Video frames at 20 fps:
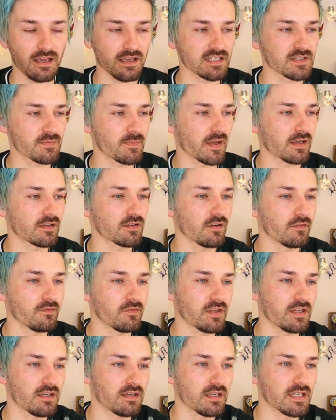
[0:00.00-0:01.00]
aspect of
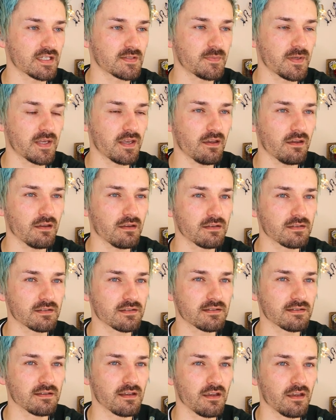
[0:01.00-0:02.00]
it is
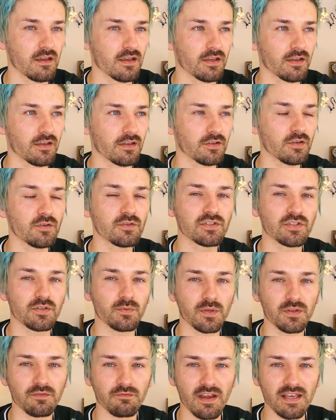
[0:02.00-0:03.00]
because usually
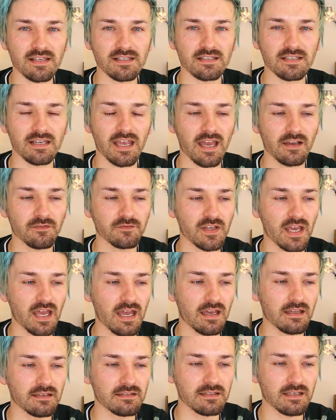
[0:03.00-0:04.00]
with resin you have to
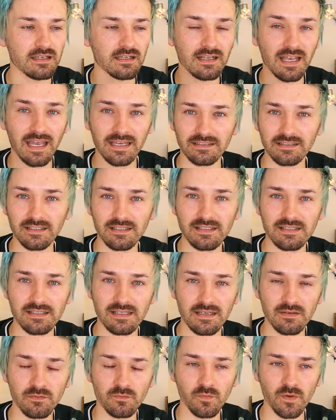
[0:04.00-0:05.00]
add a catalyst
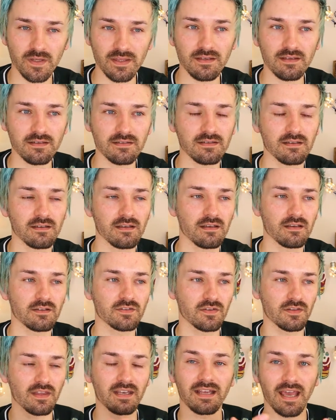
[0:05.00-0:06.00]
in with it
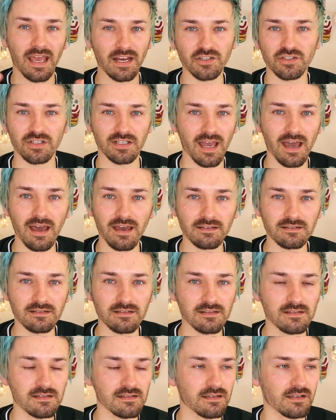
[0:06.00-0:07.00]
so that it actually
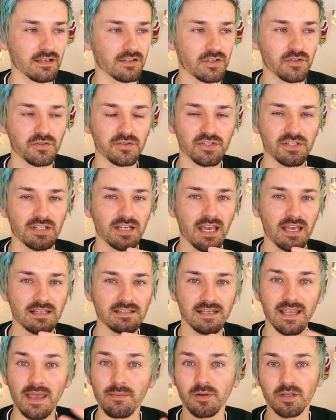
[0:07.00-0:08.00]
hardens. It usually
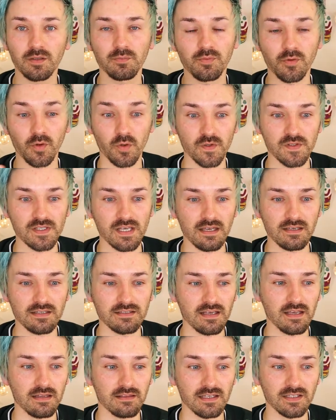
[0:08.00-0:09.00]
has a chemical
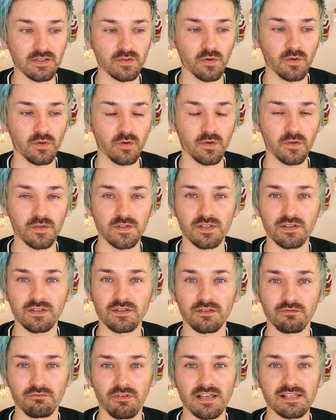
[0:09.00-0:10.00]
process and that's what
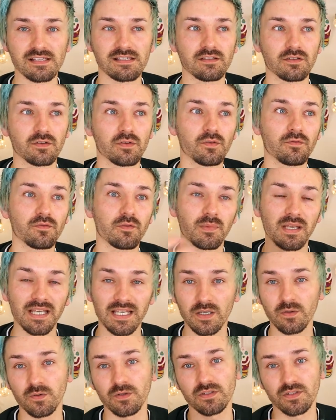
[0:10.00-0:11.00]
causes the resin to go from a
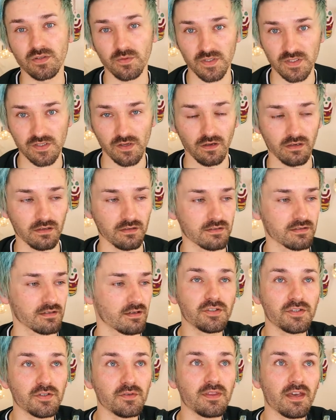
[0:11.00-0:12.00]
liquid to a solid.
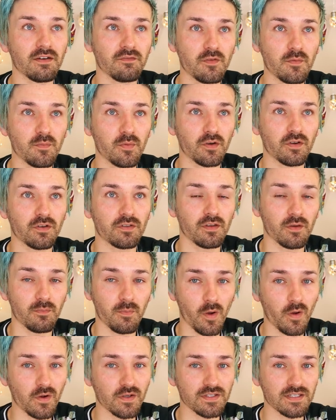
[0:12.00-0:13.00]
You do that for both
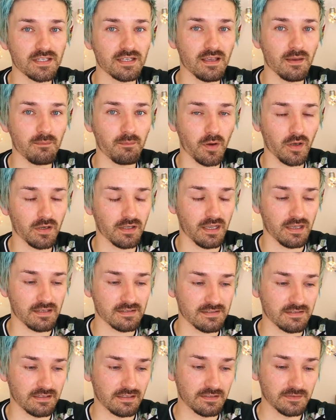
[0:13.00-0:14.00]
epoxy and
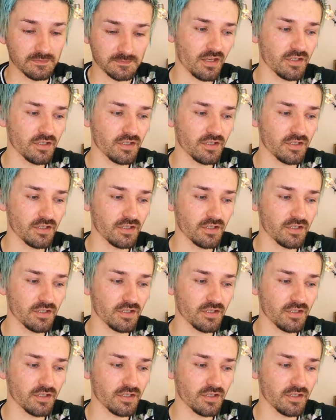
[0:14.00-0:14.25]
polyester.